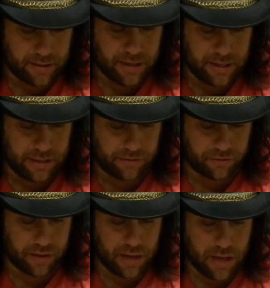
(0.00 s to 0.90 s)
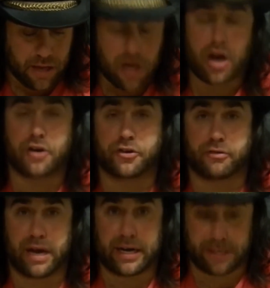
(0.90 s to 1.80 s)
is
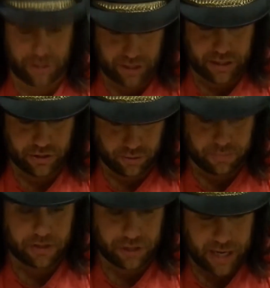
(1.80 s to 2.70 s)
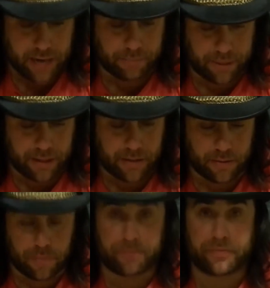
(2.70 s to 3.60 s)
underrated. She should be champion
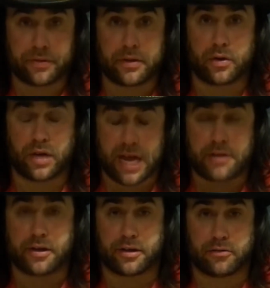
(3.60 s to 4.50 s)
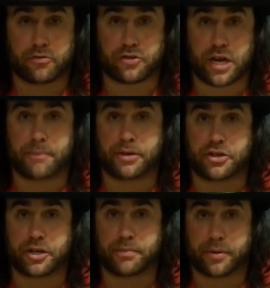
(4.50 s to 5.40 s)
in the
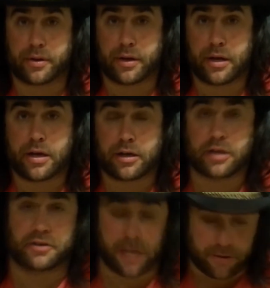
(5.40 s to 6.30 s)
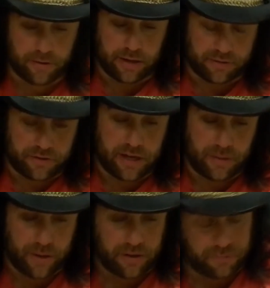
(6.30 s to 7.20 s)
championship contender list anyways,